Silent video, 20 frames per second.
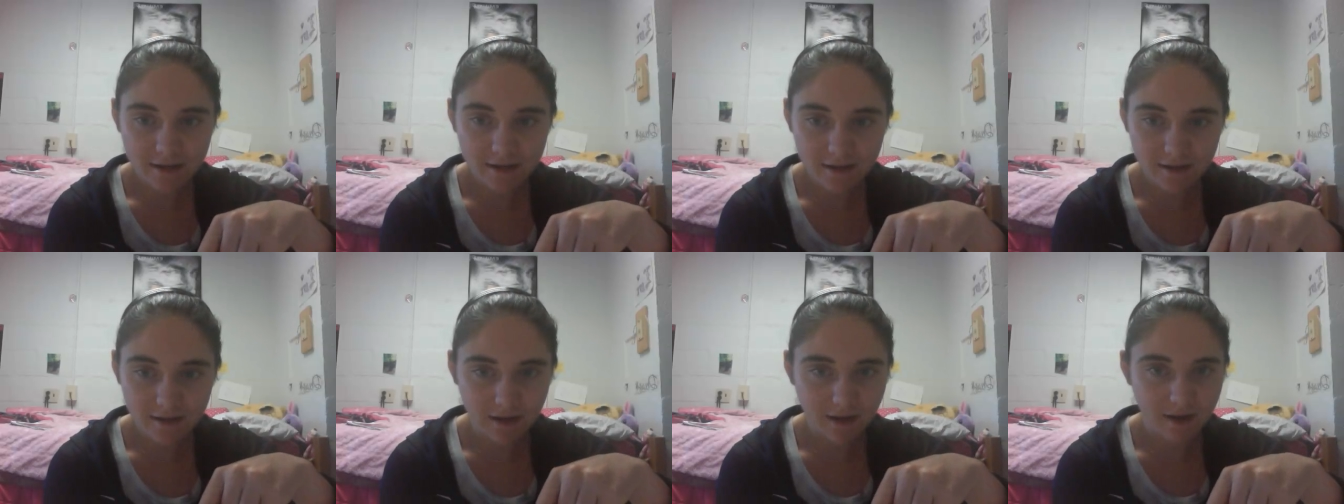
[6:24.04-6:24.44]

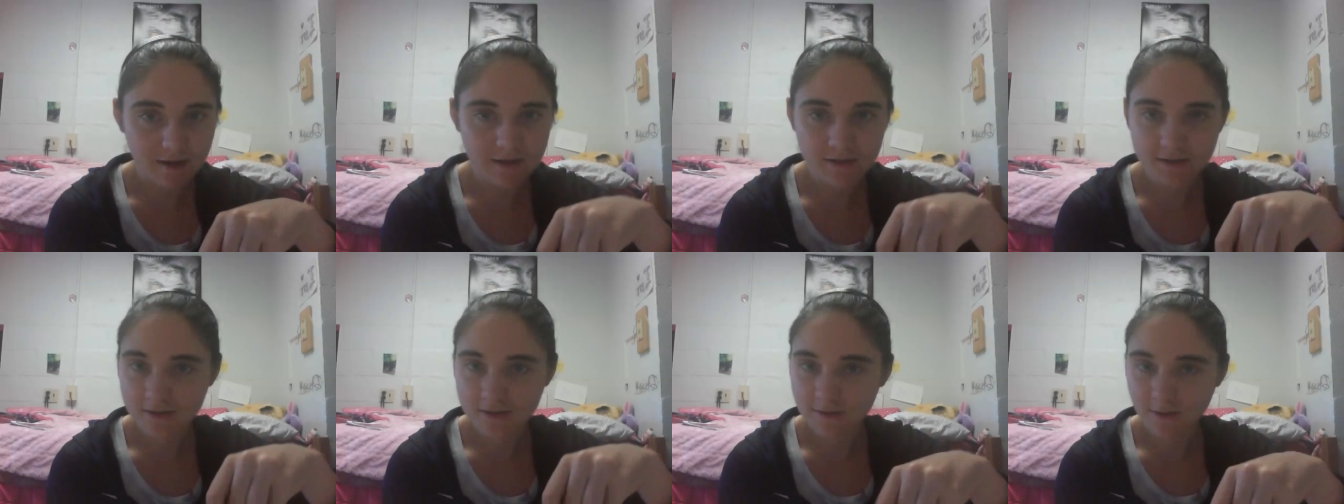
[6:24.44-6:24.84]

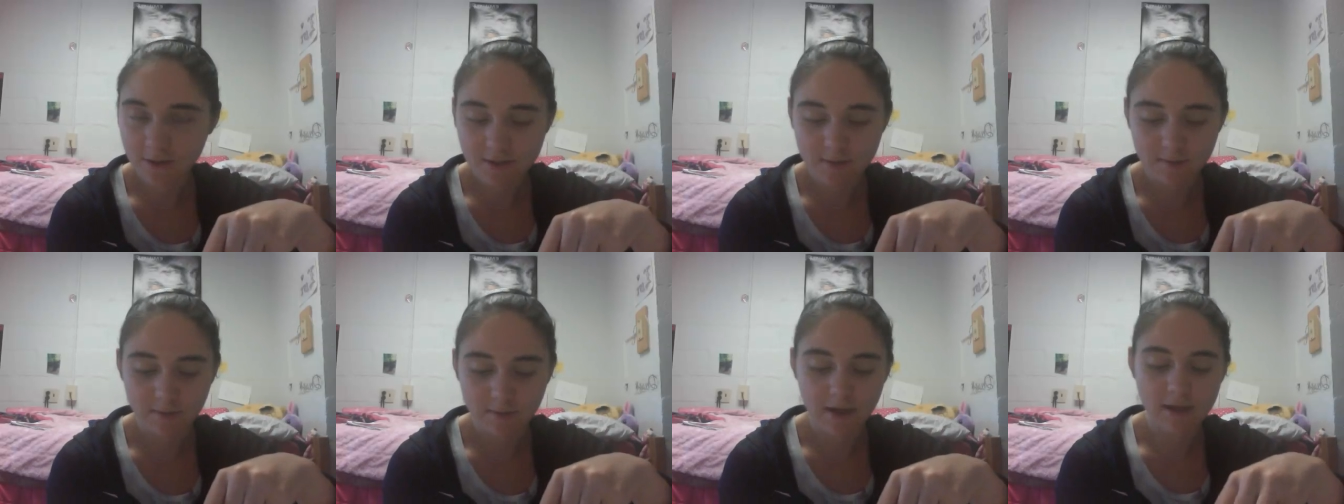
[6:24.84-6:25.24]
not
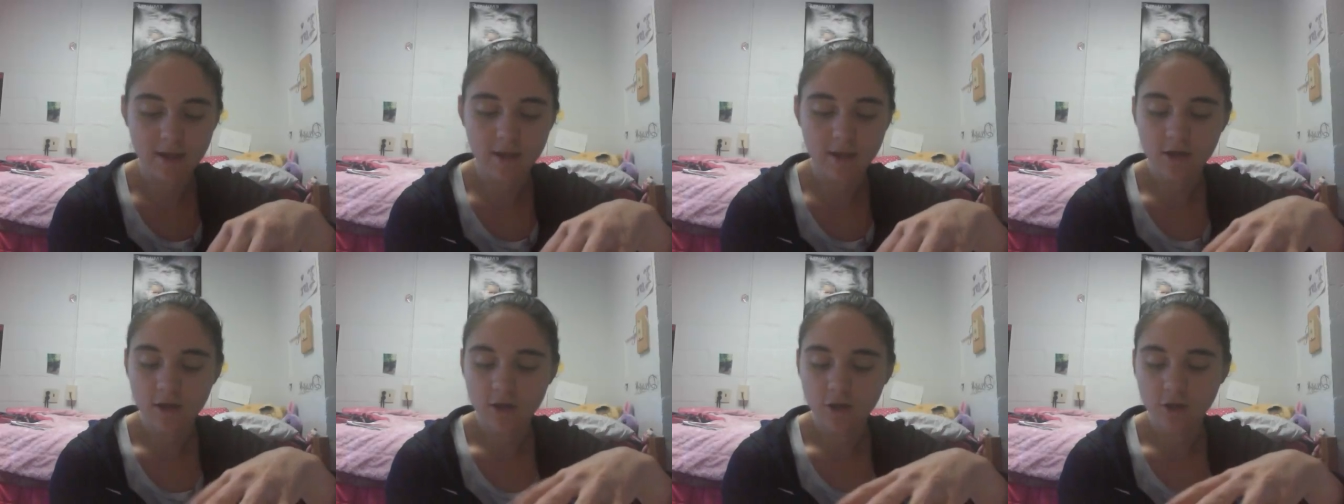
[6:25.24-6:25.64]
multiply.
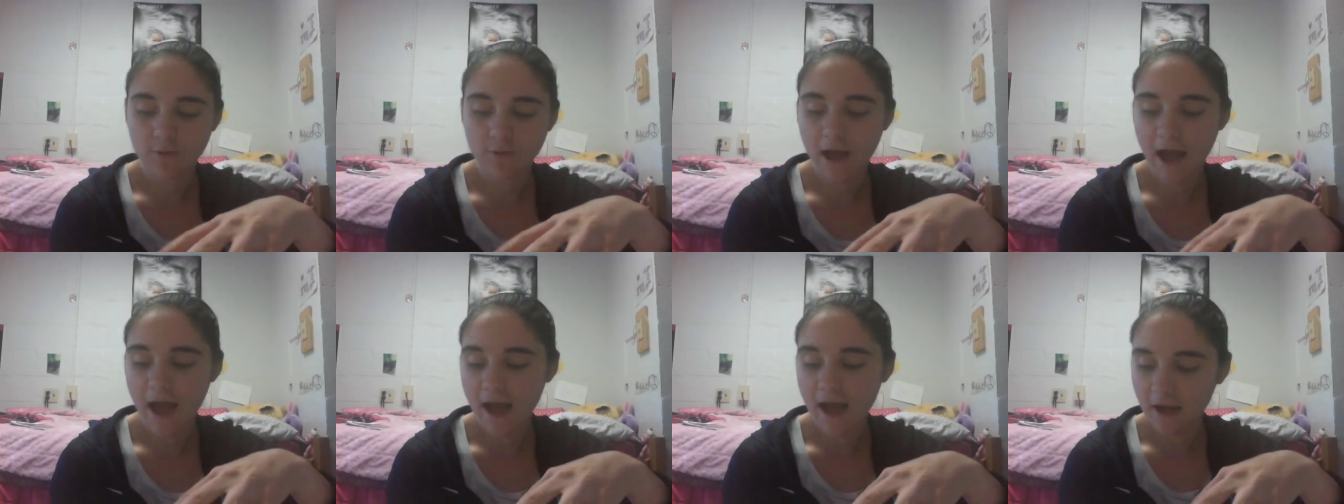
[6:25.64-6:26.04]
You
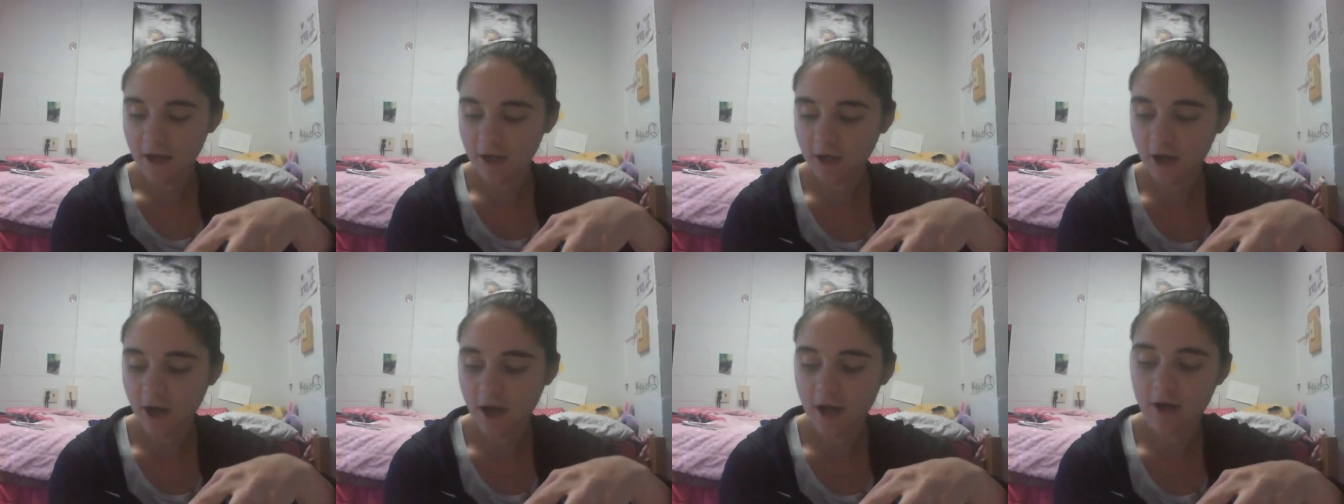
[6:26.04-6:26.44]
add
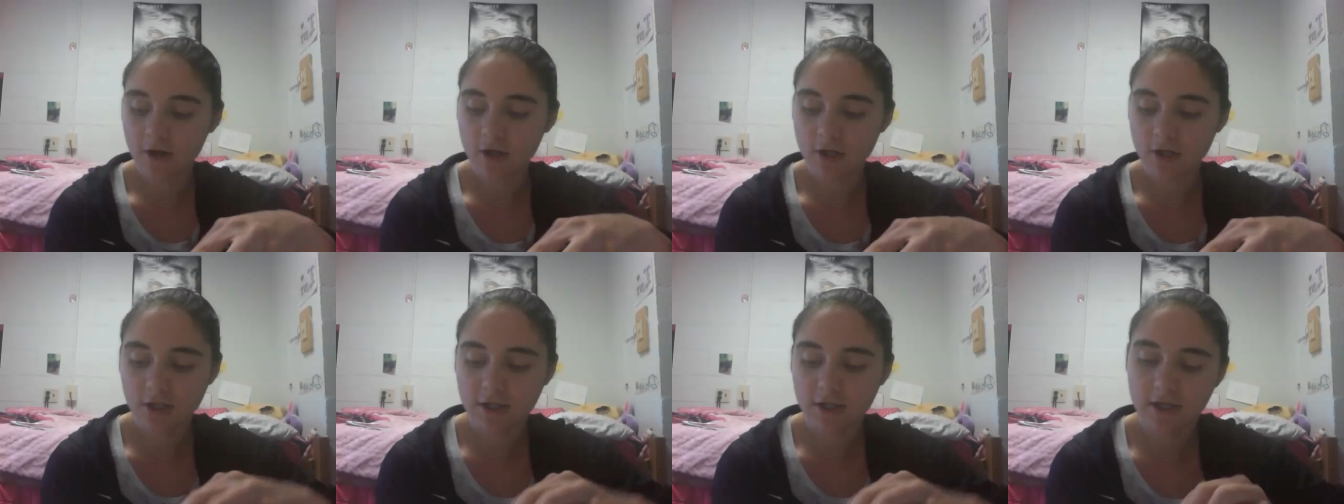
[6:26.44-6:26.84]
your
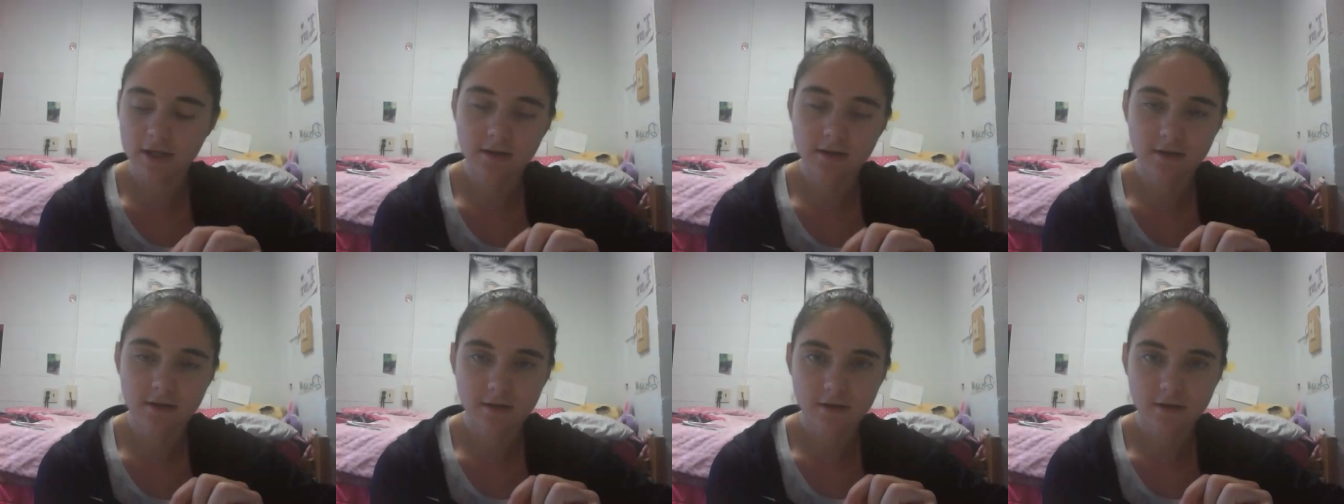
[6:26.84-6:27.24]
energy
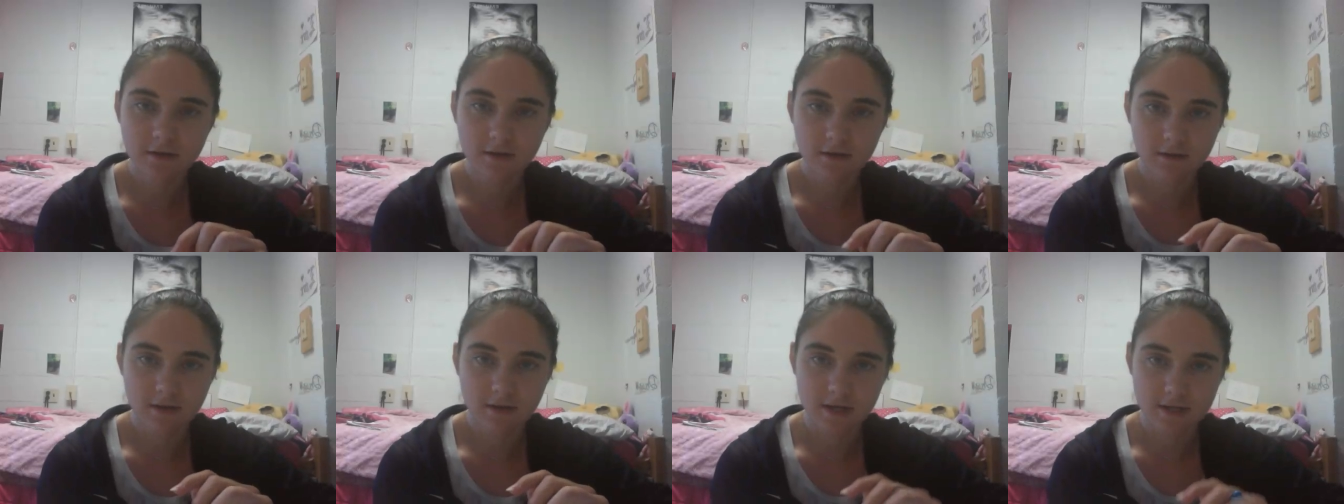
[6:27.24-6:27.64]

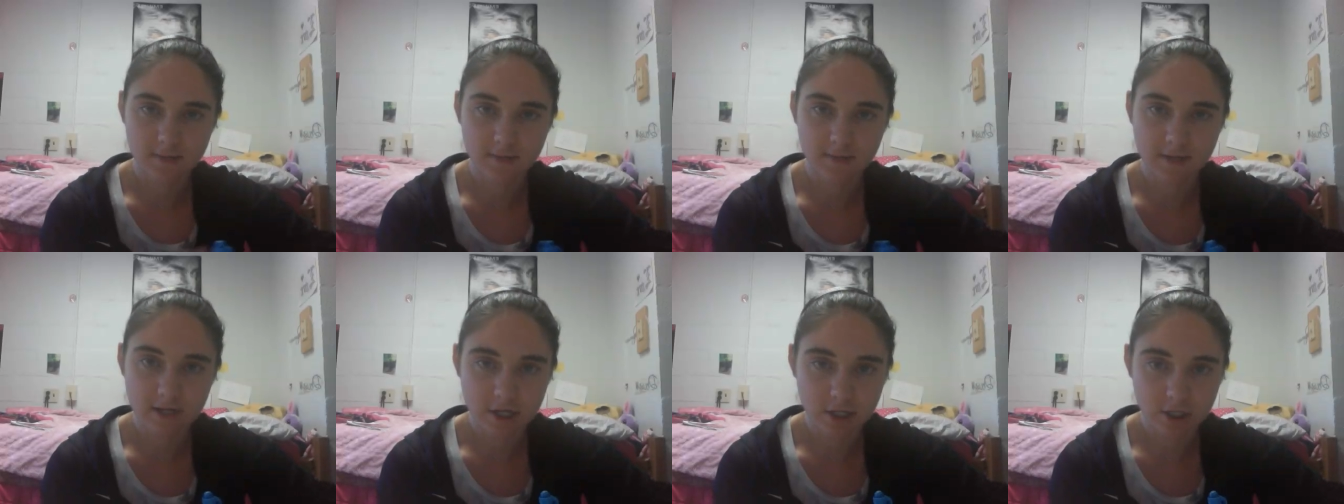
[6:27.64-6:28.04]

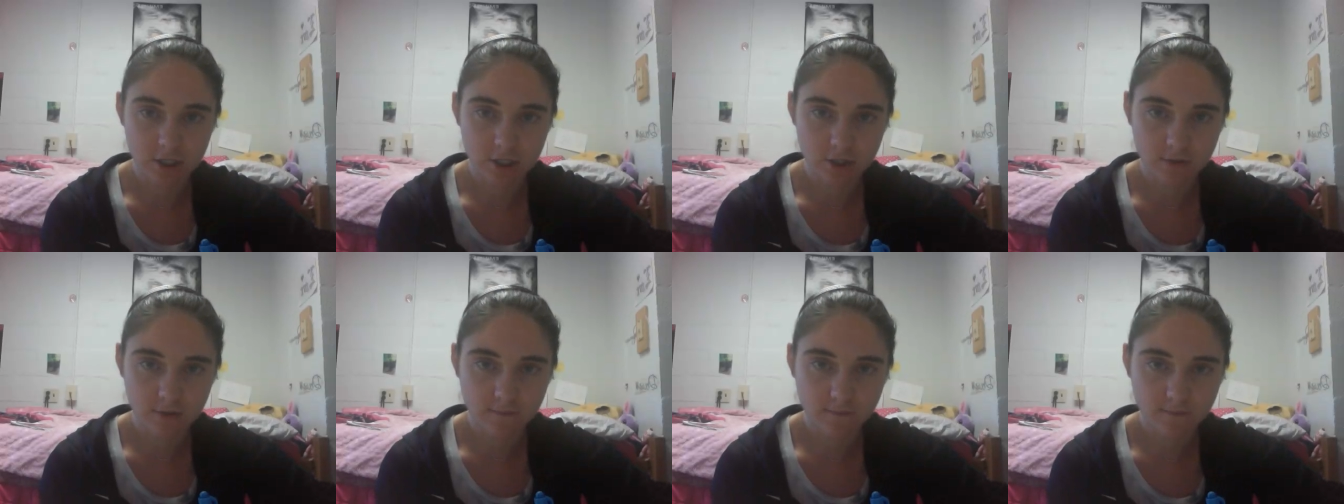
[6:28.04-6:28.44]

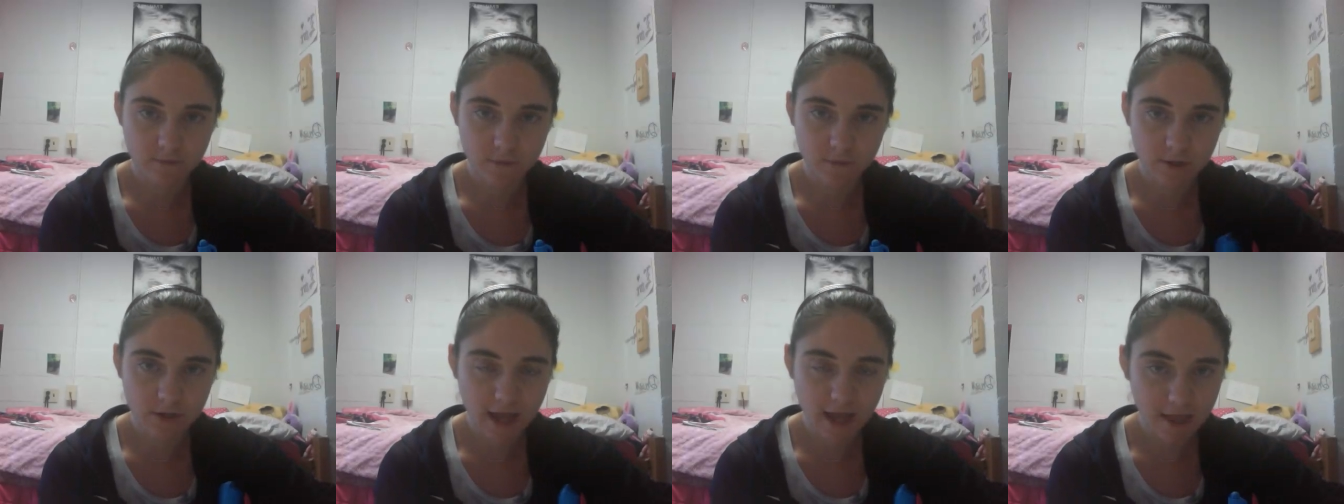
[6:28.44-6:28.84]
expenditure,
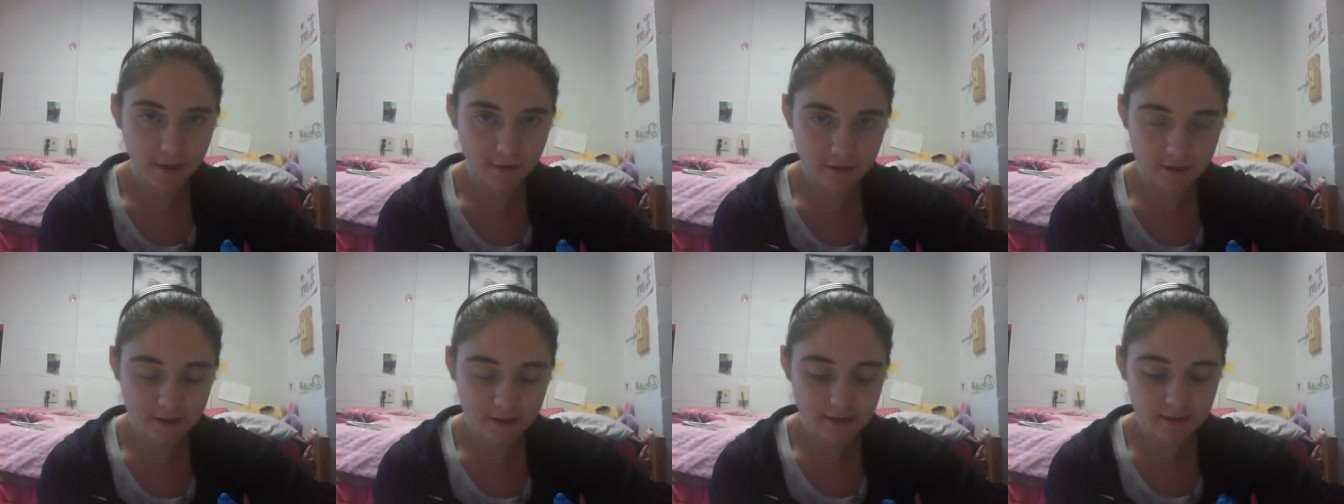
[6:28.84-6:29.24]
your
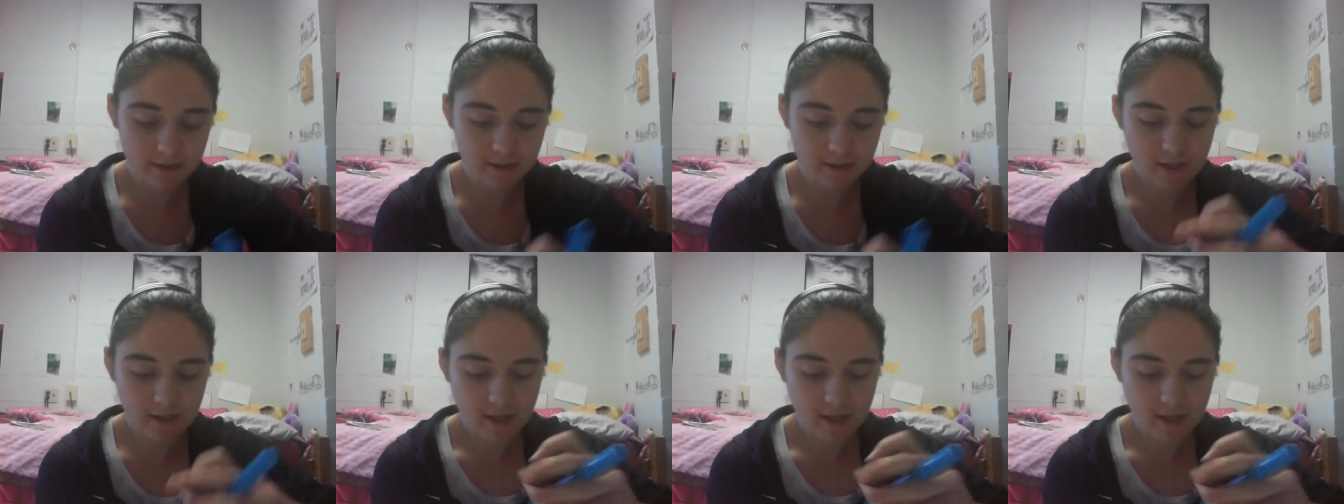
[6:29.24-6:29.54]
calories,